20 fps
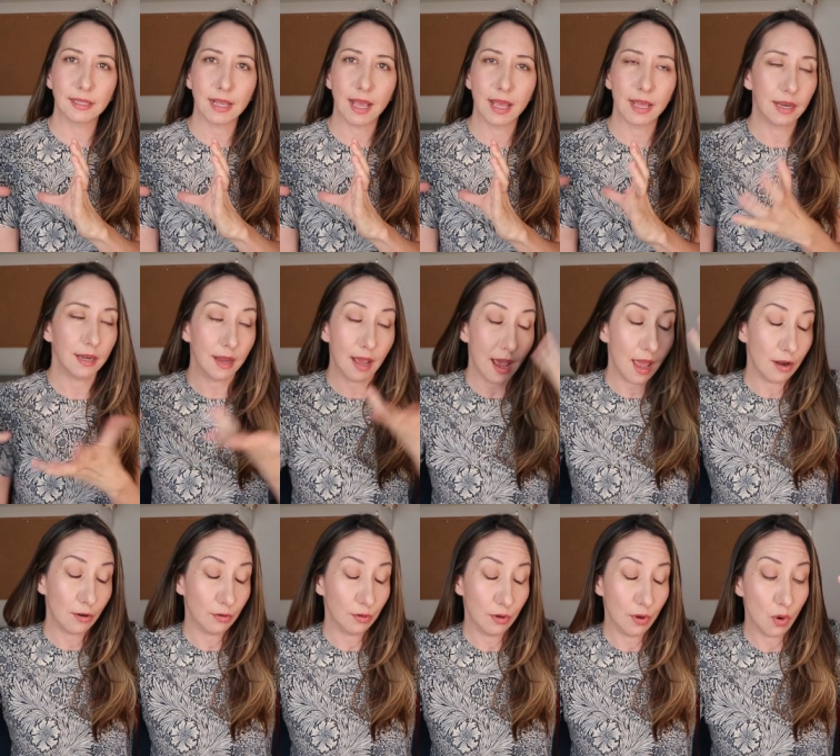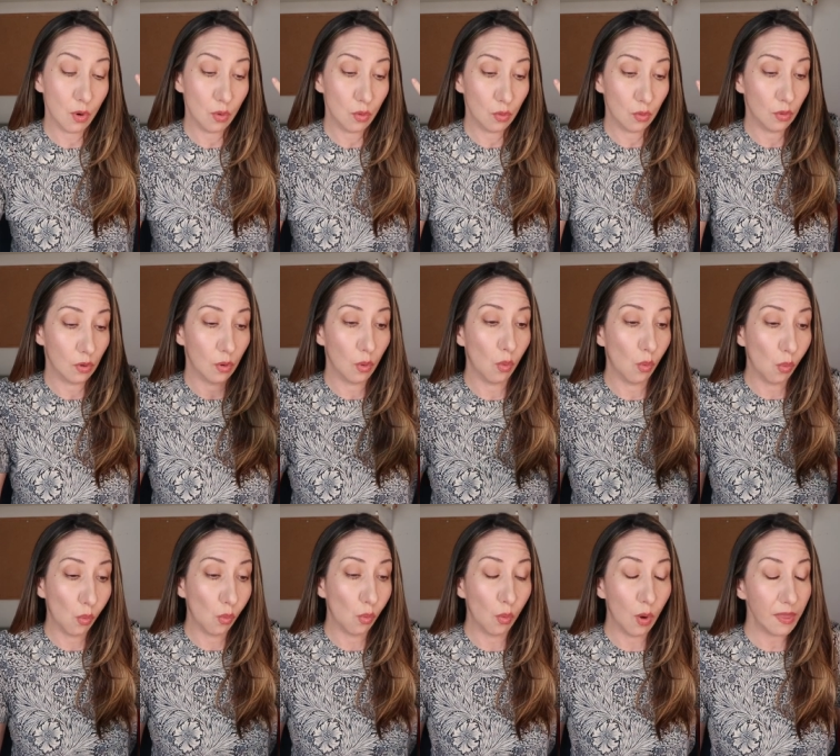sign. I don't know
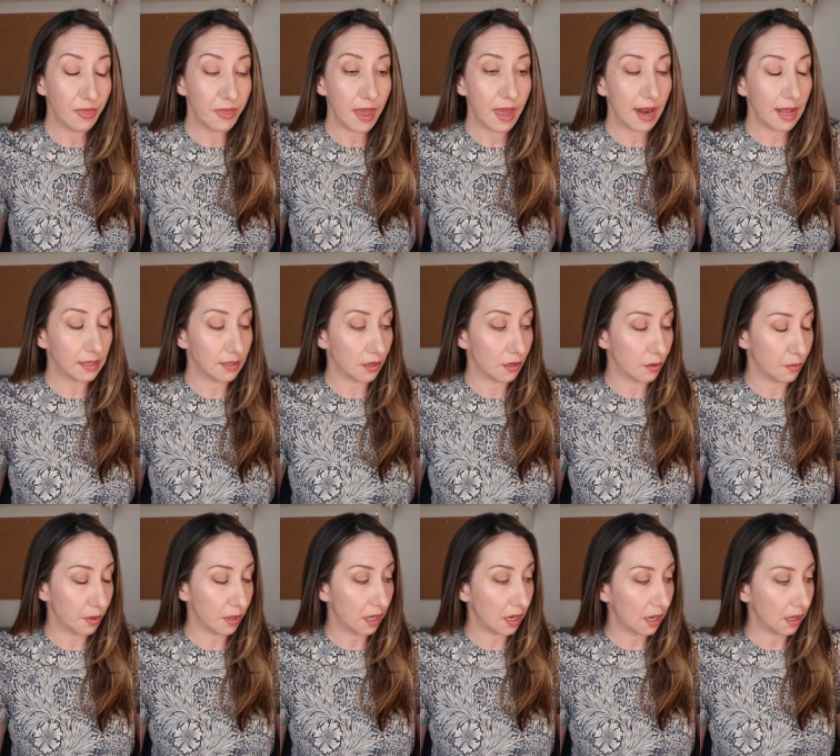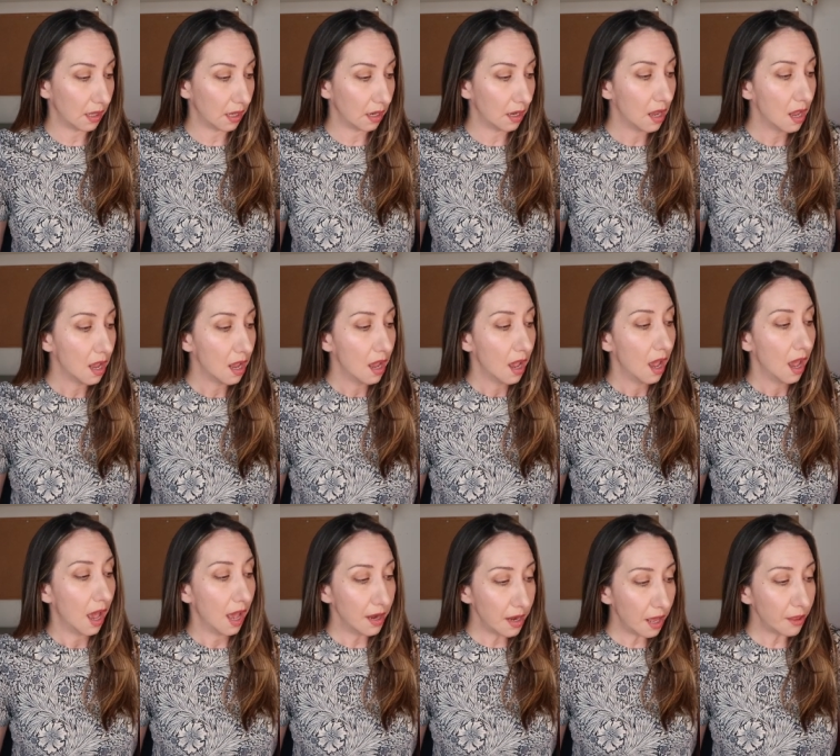what that has to do with anything.
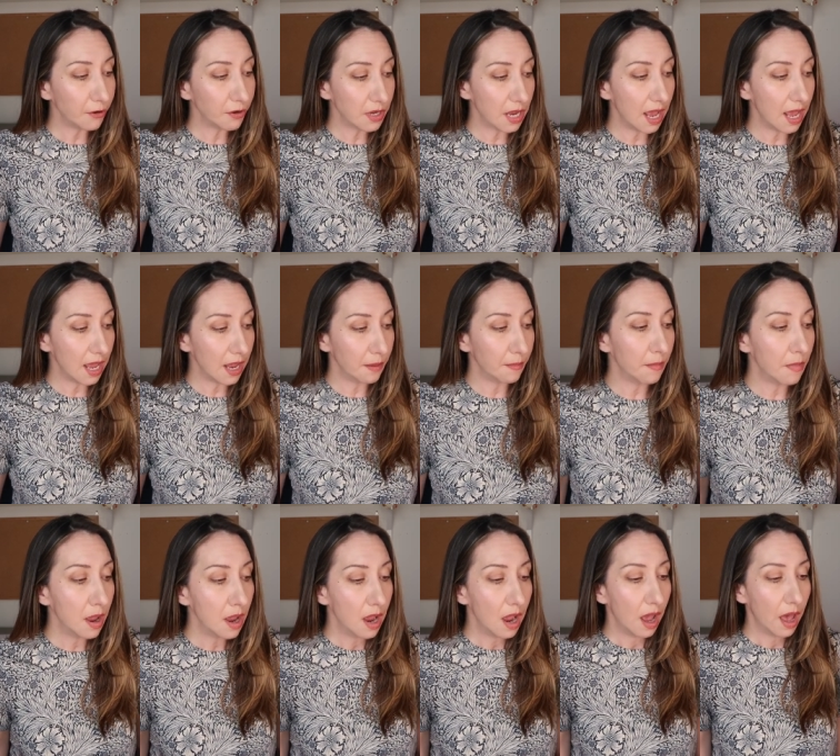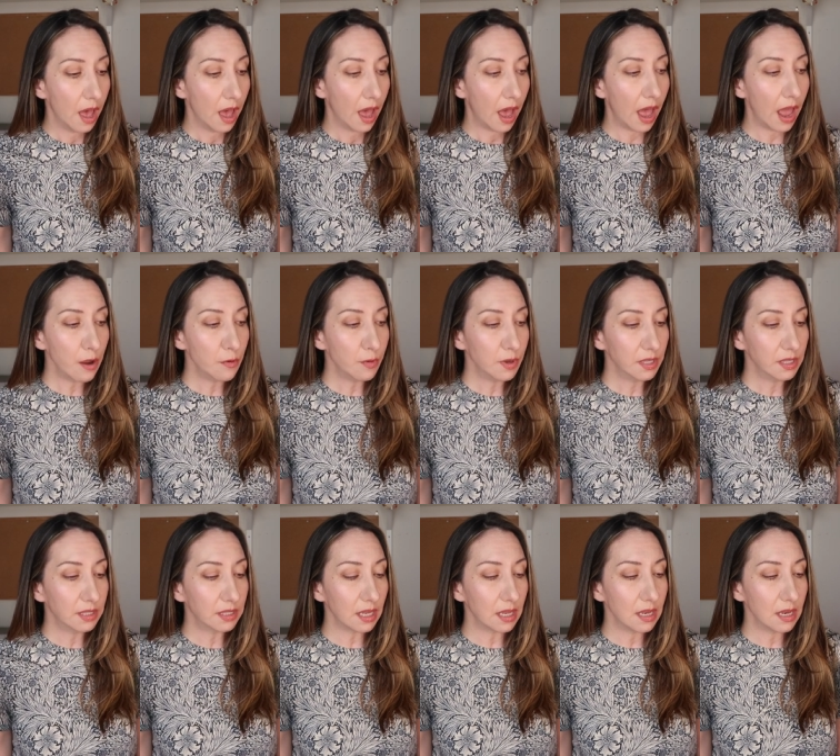Another time I
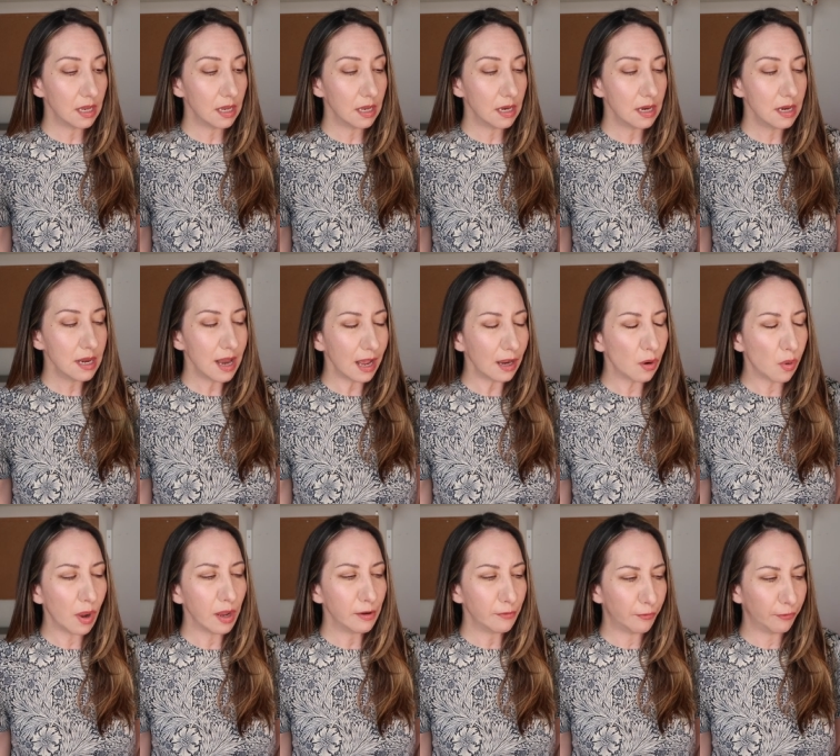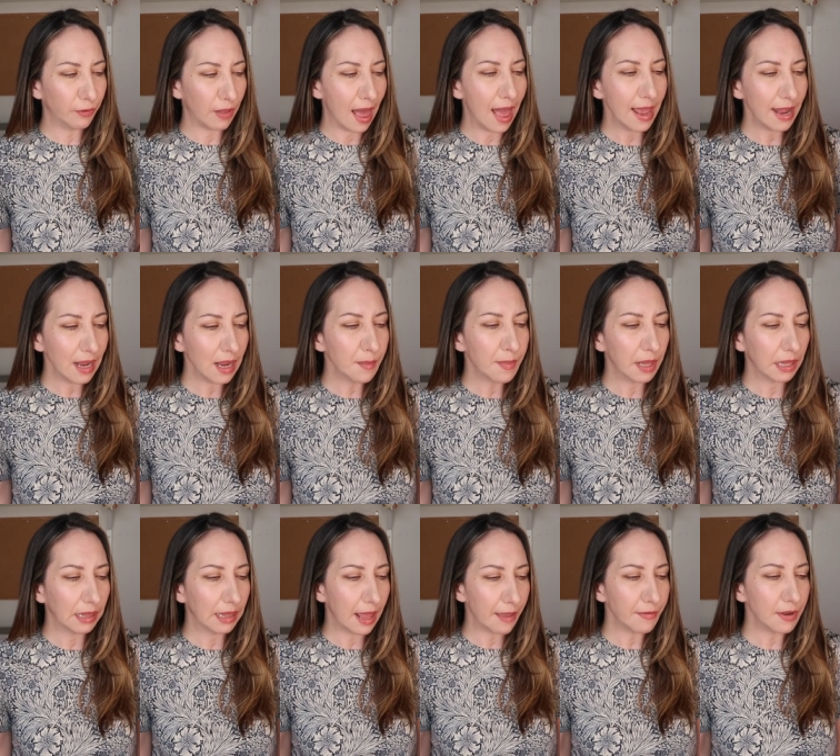was not quite flying,
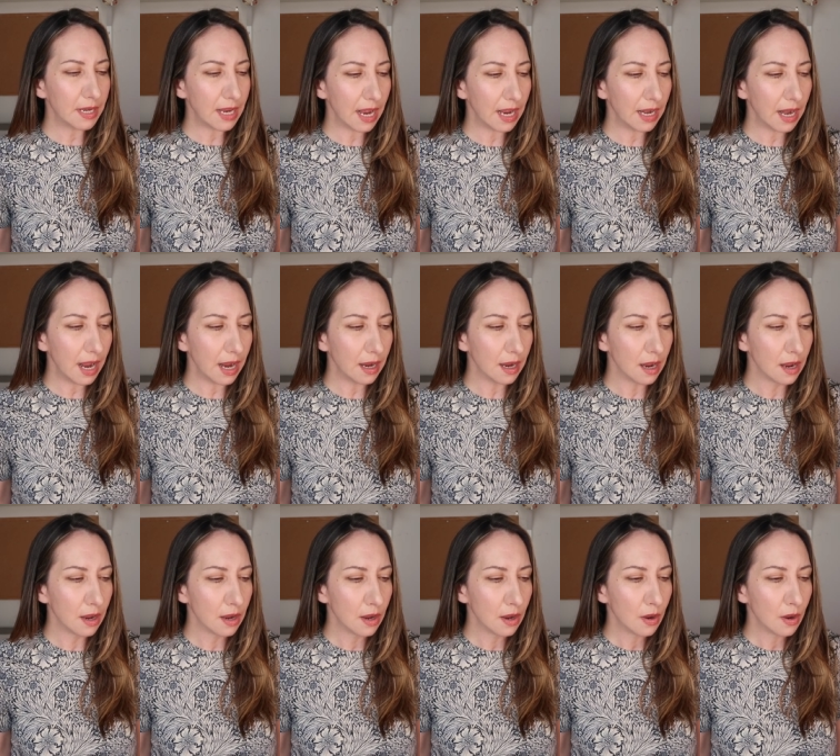but levitating.